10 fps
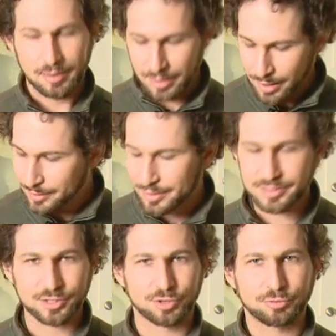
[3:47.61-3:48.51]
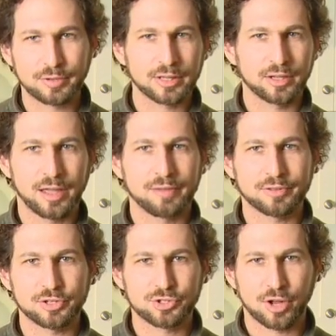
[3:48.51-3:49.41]
None of these things are really
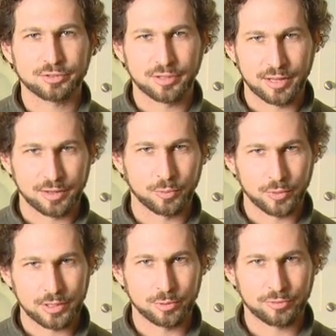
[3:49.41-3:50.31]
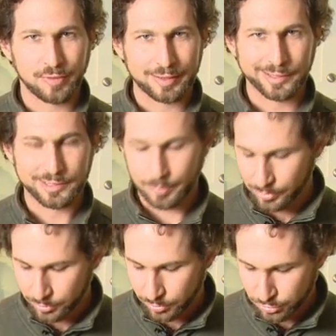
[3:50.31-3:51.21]
heavily salted the way you would find in a
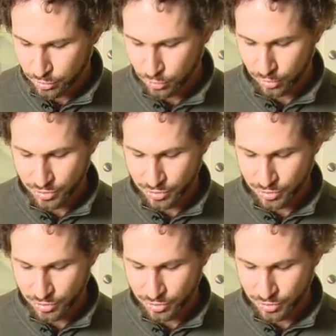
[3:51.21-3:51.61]
typical grocery store.